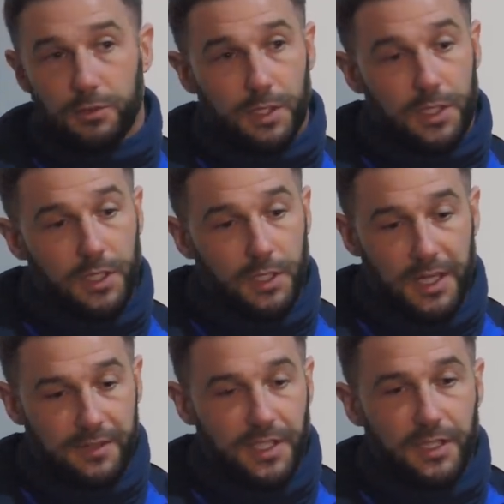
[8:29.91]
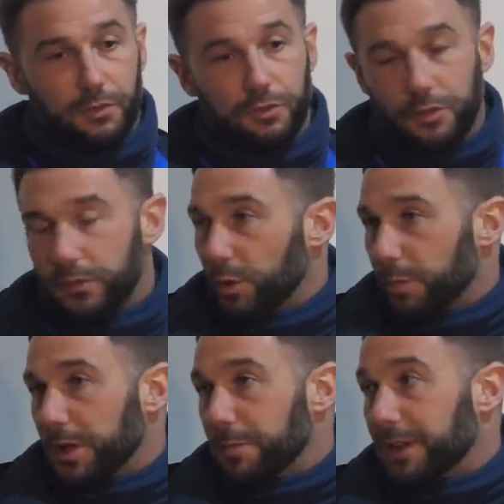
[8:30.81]
So, like, I say to Doogie, Doogie, you
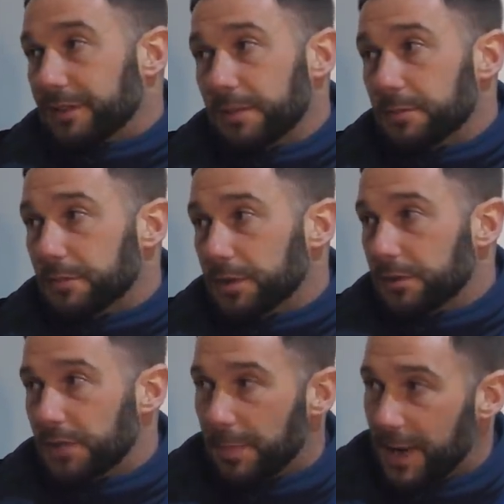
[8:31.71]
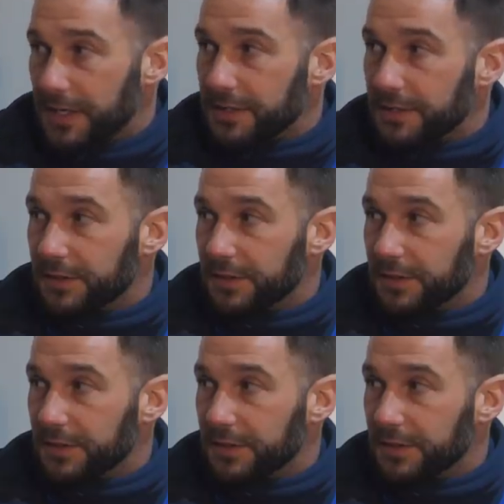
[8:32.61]
want to play my team, you need to pass.